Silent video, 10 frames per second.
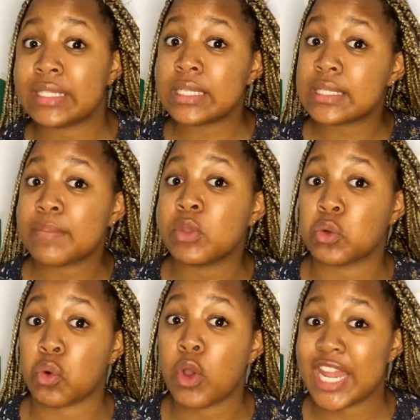did something
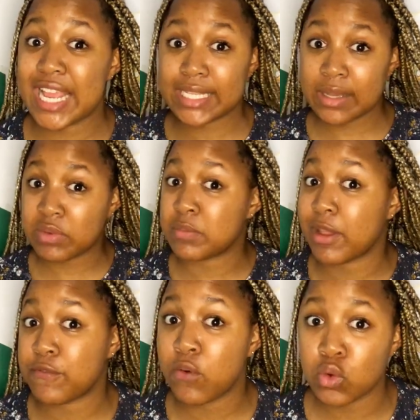wrong and i accepted
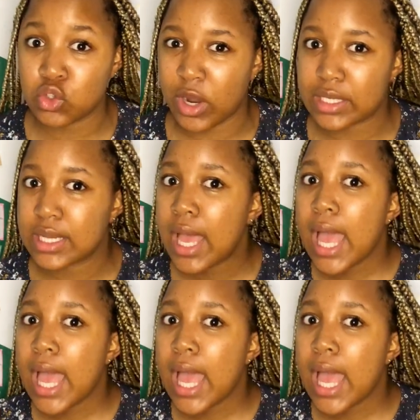my faults right